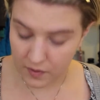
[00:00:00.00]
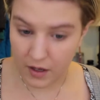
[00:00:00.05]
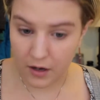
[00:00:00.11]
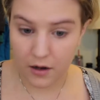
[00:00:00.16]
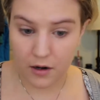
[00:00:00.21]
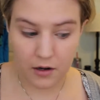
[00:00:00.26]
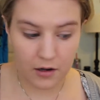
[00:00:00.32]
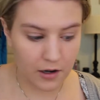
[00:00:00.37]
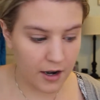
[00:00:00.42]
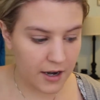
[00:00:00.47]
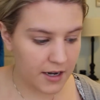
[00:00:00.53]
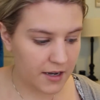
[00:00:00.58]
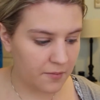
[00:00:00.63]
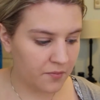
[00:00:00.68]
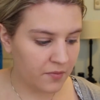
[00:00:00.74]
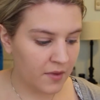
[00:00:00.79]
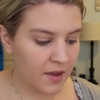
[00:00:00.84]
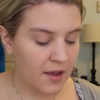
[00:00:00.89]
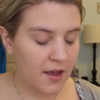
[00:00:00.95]

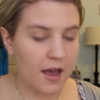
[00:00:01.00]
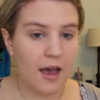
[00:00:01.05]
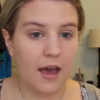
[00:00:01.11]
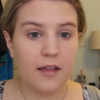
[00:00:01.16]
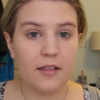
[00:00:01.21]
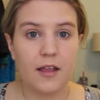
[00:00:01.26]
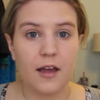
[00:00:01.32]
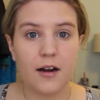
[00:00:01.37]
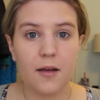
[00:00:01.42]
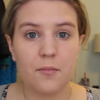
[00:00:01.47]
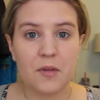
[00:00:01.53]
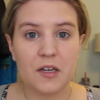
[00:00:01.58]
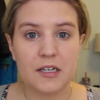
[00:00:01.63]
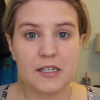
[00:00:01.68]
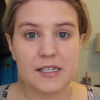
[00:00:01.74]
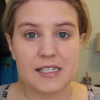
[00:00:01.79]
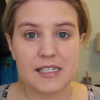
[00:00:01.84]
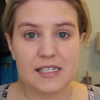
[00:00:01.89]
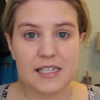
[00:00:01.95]
Alrighty, and then I'm
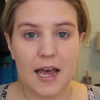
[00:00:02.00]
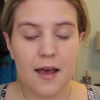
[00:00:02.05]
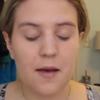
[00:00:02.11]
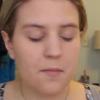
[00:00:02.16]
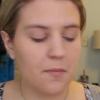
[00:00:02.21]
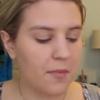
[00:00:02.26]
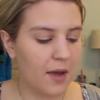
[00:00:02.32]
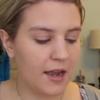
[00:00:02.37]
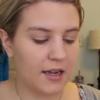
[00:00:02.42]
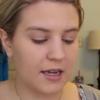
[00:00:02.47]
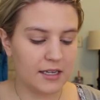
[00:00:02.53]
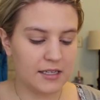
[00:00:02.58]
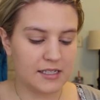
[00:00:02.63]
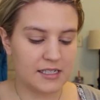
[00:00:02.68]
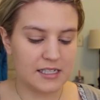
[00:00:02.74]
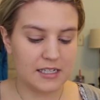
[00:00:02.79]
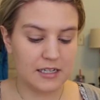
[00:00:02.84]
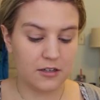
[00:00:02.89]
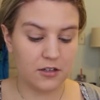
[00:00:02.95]
going to set my
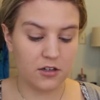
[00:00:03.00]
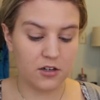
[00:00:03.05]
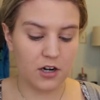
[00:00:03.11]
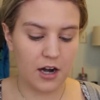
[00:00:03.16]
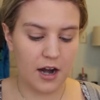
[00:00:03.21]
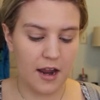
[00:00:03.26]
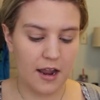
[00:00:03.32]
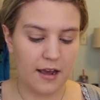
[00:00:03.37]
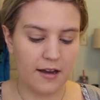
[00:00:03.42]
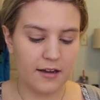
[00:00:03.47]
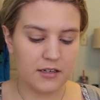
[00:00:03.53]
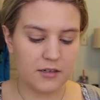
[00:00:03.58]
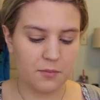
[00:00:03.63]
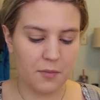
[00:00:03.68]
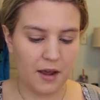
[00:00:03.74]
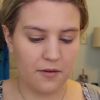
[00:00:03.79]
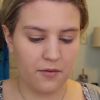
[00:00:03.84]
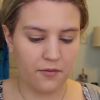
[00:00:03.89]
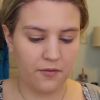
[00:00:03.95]
concealer and
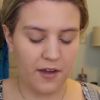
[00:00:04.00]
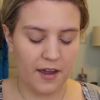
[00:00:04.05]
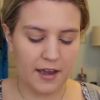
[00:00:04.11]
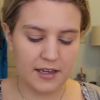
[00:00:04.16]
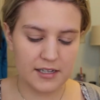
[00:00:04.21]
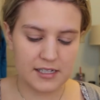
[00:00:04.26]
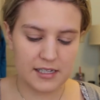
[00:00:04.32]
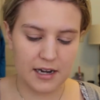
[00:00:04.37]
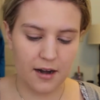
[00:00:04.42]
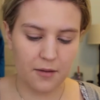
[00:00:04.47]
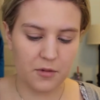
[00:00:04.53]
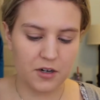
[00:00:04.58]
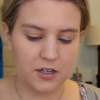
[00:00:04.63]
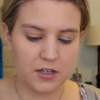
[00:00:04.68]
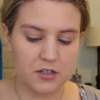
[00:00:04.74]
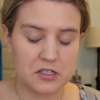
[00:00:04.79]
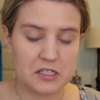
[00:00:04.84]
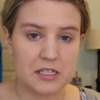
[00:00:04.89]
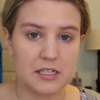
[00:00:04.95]
my face, and I'm going
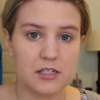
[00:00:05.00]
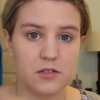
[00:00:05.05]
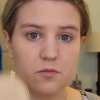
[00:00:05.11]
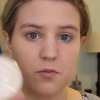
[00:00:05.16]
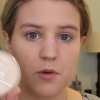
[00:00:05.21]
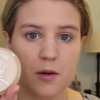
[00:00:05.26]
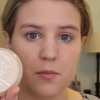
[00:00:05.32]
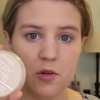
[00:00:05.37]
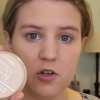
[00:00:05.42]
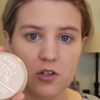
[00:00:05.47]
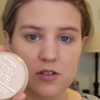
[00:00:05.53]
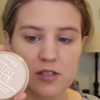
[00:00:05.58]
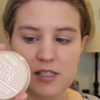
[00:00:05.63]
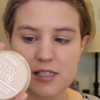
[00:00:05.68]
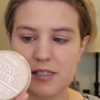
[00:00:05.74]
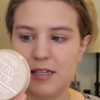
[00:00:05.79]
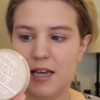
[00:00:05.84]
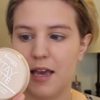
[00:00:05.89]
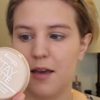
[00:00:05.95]
to use this Rimmel
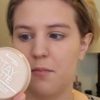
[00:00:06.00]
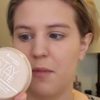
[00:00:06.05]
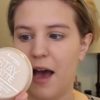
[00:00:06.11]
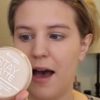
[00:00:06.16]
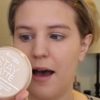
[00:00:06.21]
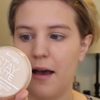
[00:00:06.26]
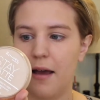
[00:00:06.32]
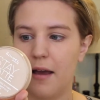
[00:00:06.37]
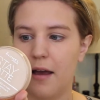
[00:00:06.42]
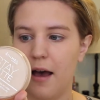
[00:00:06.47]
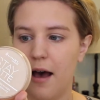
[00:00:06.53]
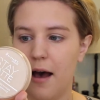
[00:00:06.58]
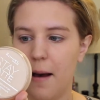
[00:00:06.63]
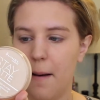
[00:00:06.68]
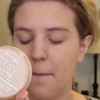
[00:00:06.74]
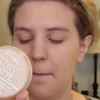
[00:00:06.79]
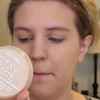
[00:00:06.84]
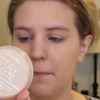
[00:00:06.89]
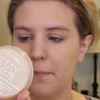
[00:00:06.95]
Stay Matte
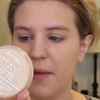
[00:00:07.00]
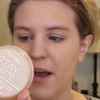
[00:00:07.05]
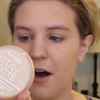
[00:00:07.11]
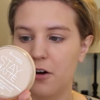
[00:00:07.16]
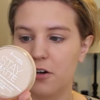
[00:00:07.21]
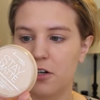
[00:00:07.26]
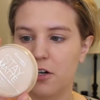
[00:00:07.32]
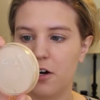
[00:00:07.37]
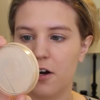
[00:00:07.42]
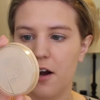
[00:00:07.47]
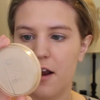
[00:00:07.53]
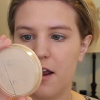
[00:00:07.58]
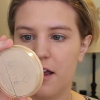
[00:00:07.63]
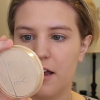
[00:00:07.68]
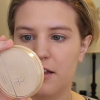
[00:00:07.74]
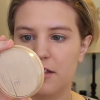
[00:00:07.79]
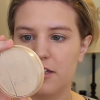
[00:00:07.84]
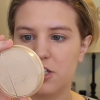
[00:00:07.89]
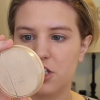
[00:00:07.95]
powder
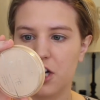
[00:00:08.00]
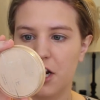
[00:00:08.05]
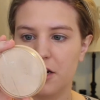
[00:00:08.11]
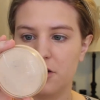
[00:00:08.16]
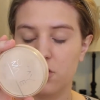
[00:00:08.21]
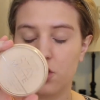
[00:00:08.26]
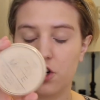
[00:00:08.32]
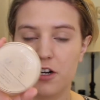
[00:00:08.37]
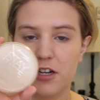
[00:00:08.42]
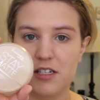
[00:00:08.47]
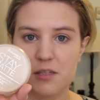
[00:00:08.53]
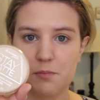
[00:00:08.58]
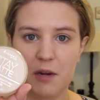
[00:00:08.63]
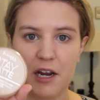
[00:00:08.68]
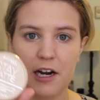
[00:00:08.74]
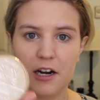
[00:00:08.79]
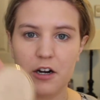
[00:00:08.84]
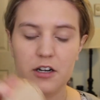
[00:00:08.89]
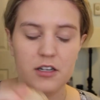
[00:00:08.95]
in the shade
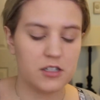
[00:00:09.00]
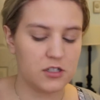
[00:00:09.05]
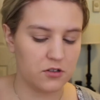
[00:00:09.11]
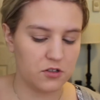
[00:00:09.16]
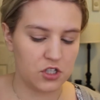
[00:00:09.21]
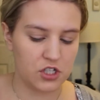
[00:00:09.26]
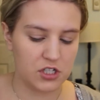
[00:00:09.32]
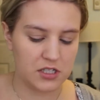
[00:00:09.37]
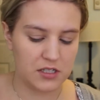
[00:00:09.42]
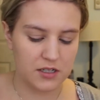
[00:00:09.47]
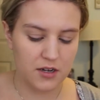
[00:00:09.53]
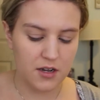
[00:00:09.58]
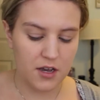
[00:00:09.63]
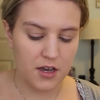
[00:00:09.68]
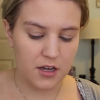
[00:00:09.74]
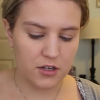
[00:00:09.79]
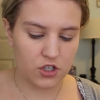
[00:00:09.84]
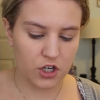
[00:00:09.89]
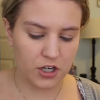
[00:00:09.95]
Transparent. So it's just
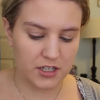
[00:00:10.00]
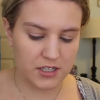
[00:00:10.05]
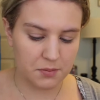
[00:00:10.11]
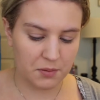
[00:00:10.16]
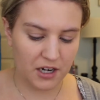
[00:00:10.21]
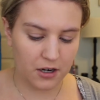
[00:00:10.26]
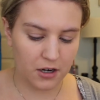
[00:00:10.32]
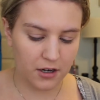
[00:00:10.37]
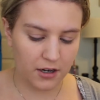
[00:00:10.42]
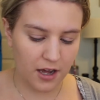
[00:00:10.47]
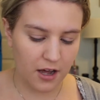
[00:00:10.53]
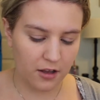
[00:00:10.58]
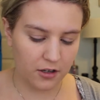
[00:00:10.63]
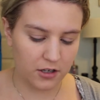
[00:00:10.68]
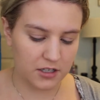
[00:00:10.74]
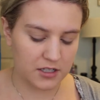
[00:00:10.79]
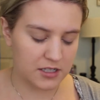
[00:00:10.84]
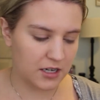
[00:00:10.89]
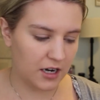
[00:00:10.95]
transparent
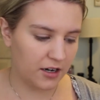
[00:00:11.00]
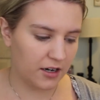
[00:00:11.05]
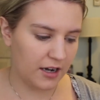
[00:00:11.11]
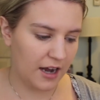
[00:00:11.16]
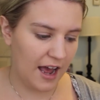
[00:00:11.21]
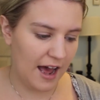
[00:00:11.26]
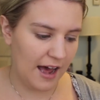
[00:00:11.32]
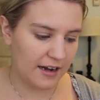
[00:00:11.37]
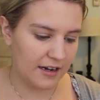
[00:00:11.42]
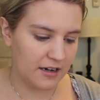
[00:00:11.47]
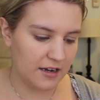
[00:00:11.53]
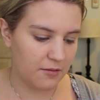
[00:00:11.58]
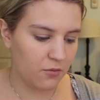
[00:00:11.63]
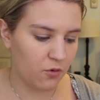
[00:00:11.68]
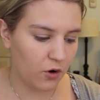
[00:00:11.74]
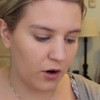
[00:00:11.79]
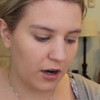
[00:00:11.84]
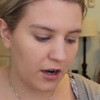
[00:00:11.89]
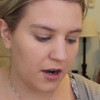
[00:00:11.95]
color. It's not going to add
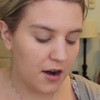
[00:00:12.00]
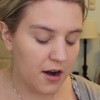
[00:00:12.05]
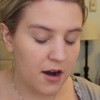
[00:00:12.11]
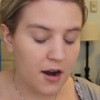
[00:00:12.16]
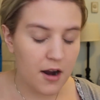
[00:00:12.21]
any more